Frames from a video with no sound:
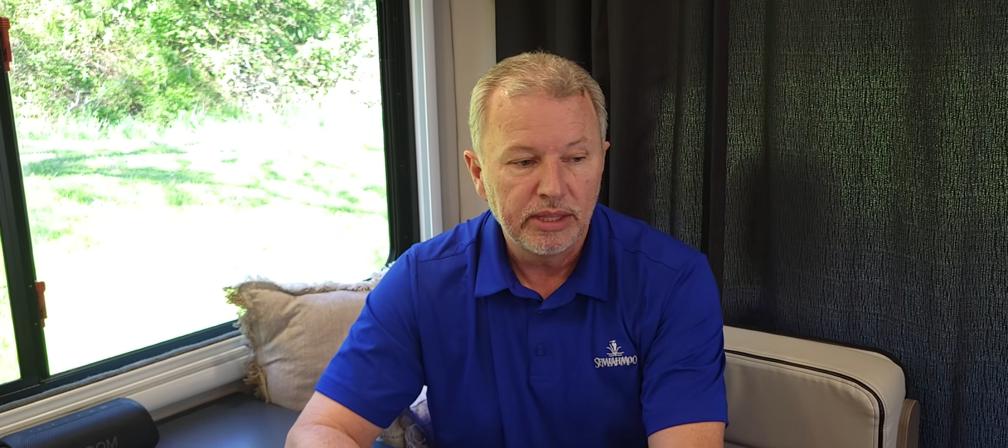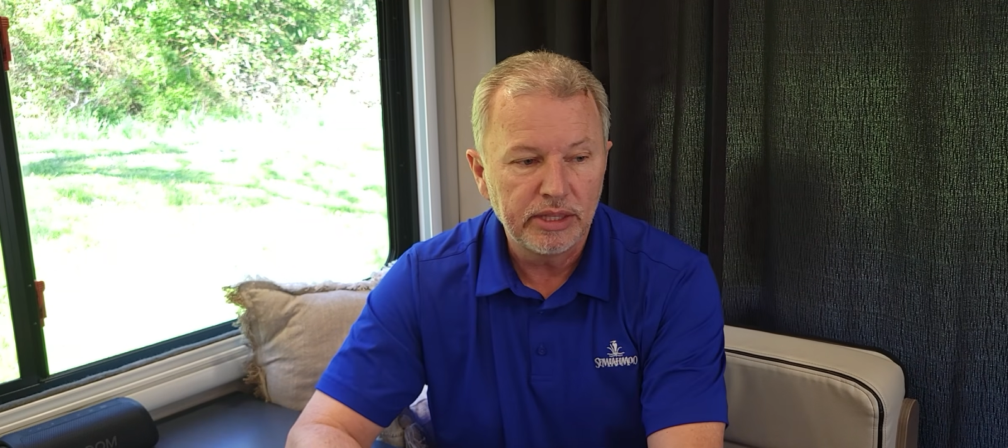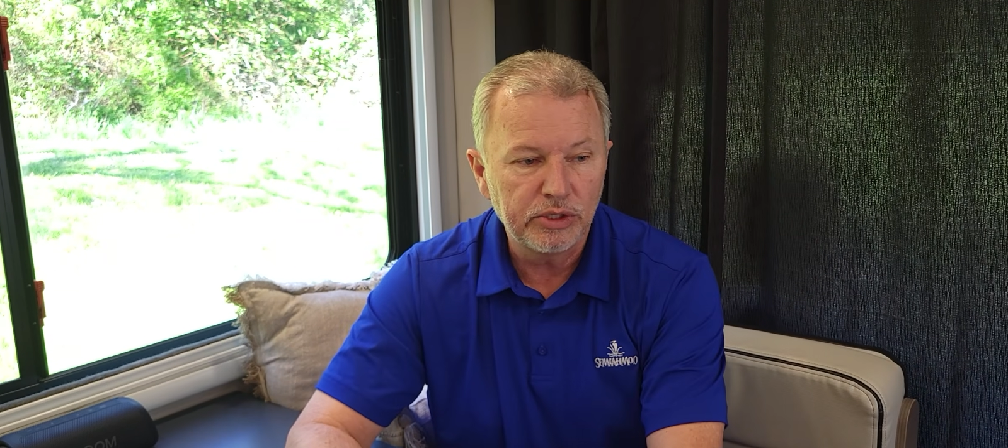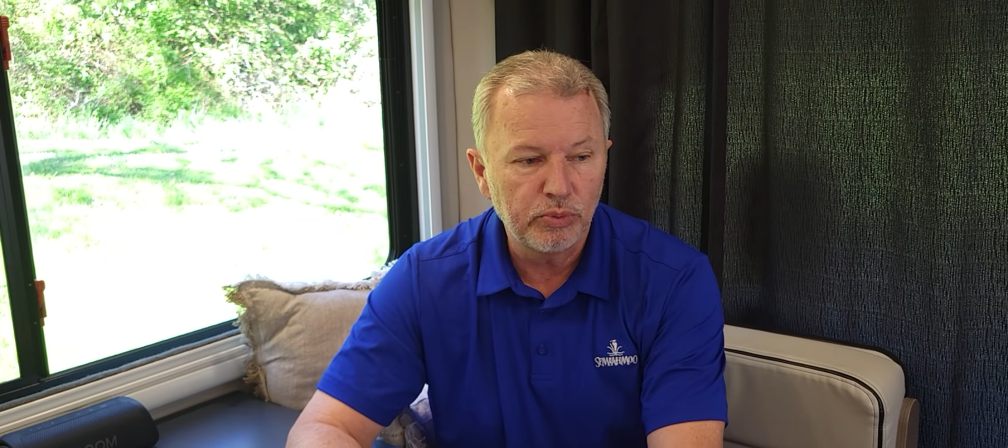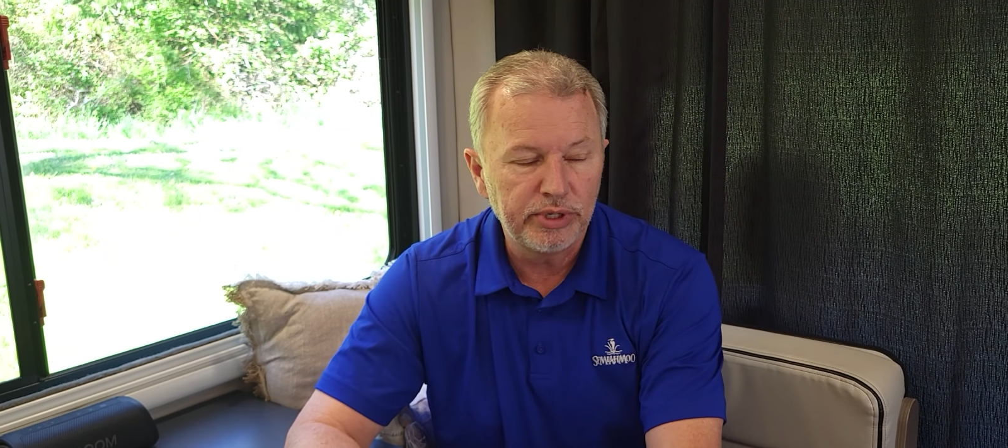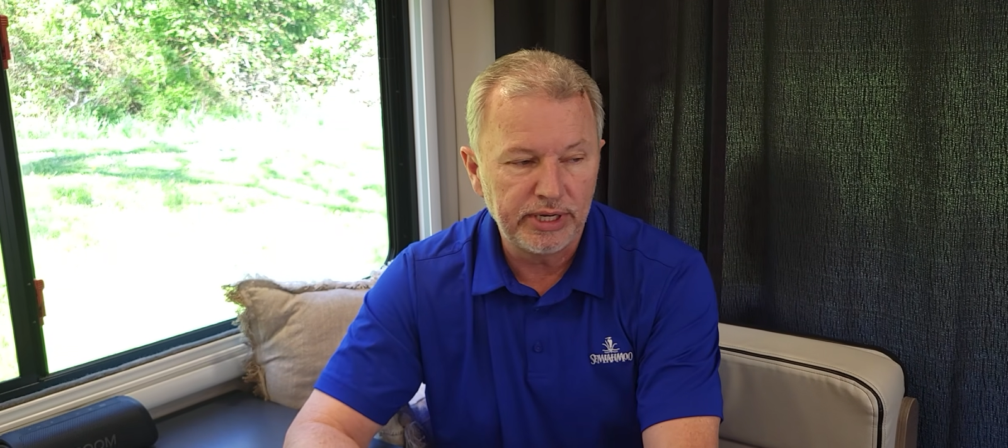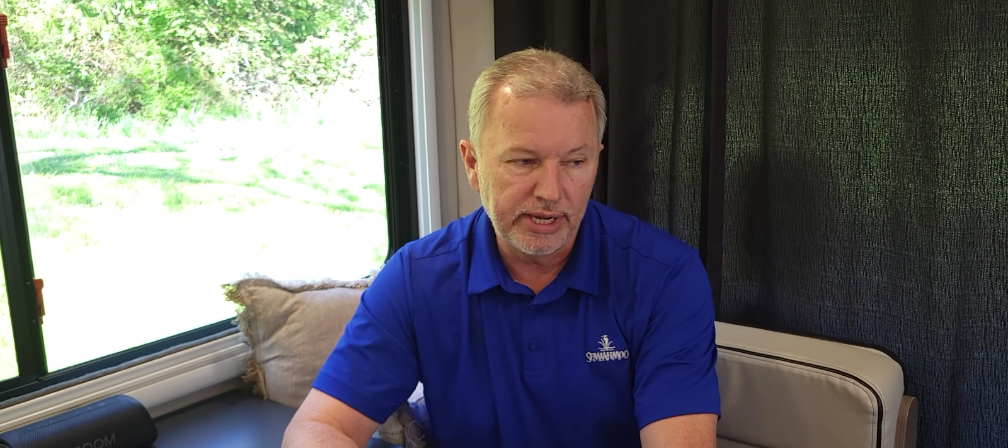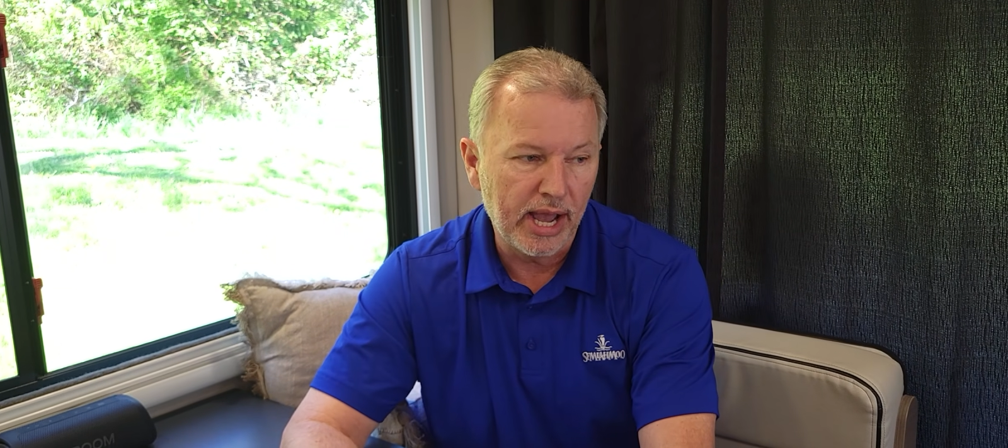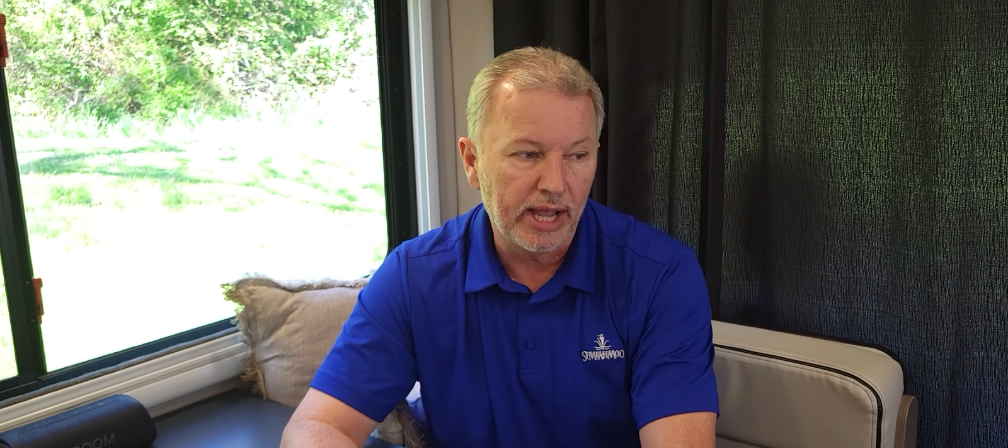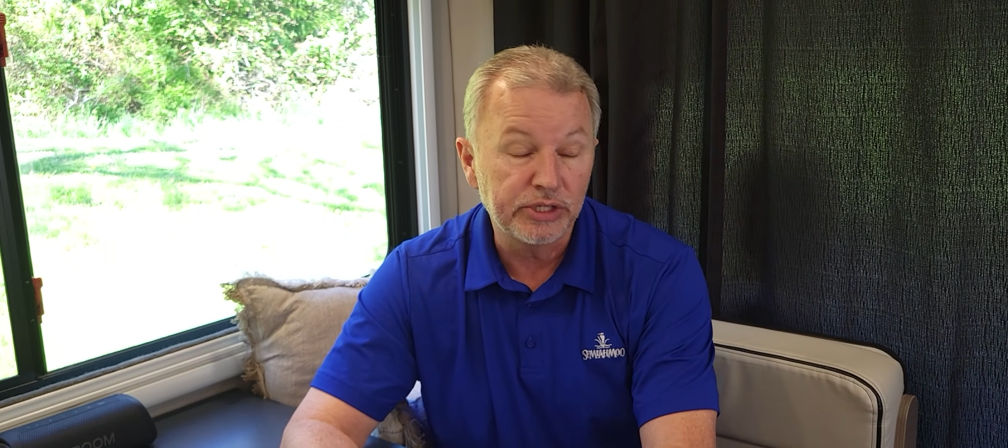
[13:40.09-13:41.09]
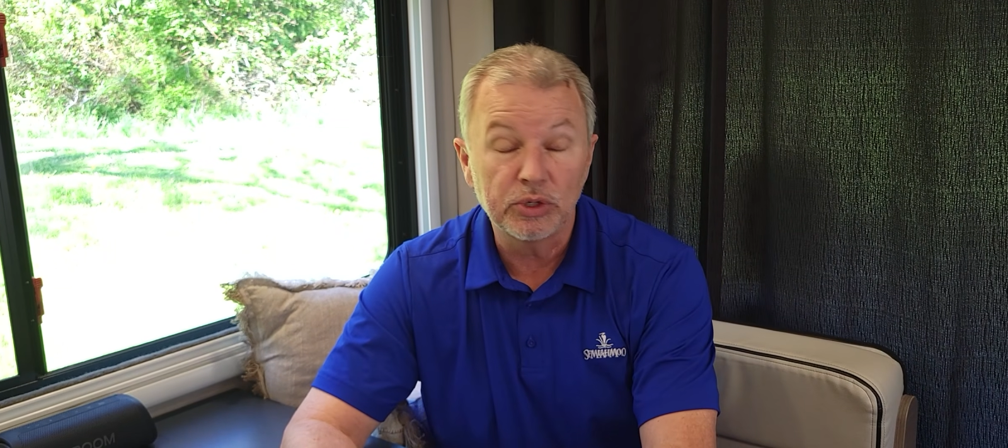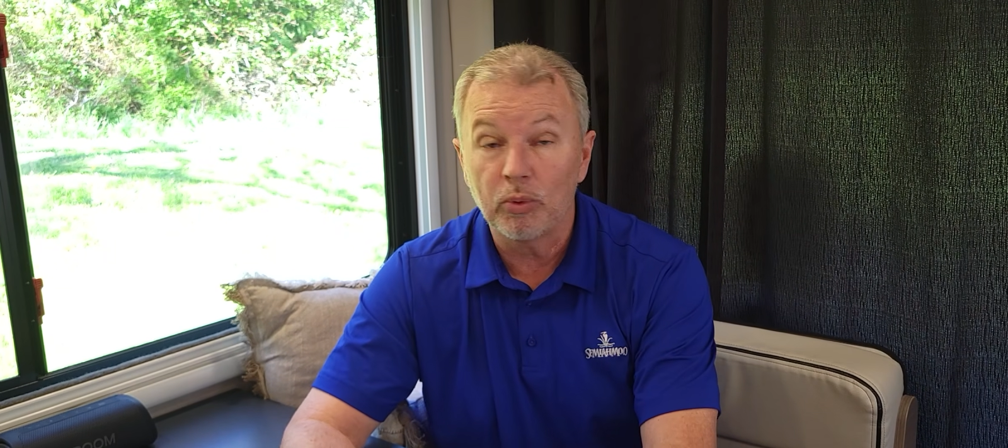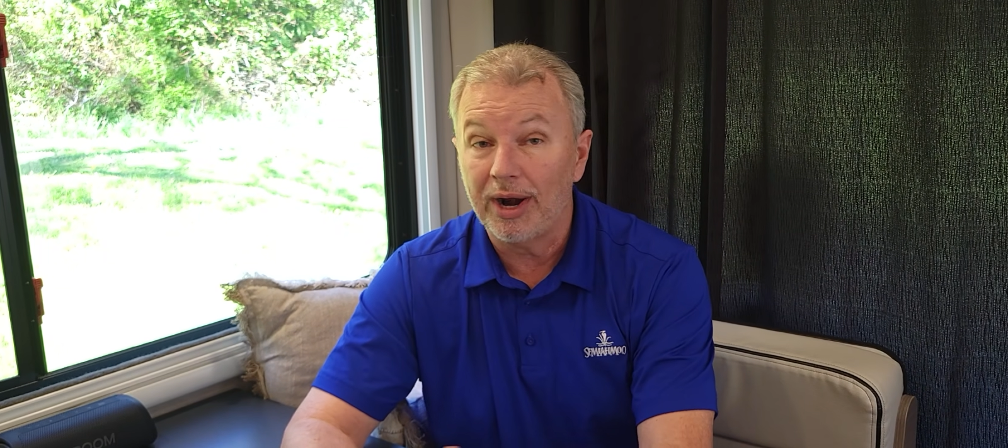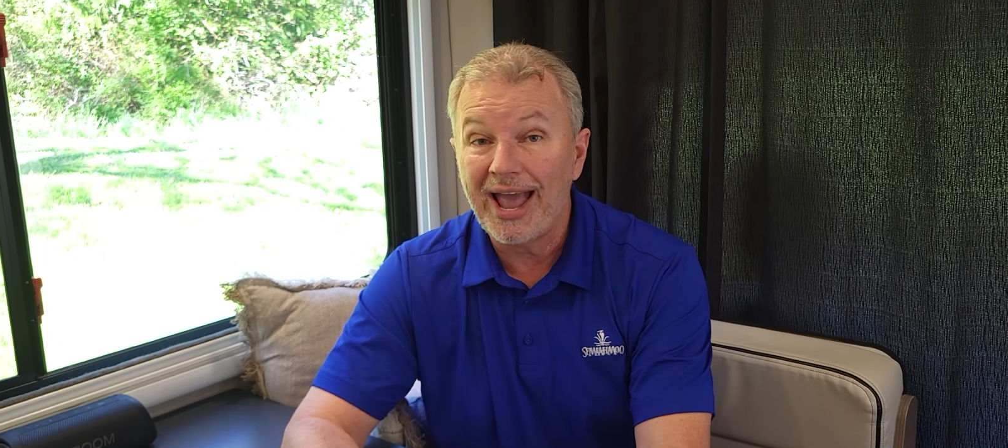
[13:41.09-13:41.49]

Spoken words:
This one did not. So we're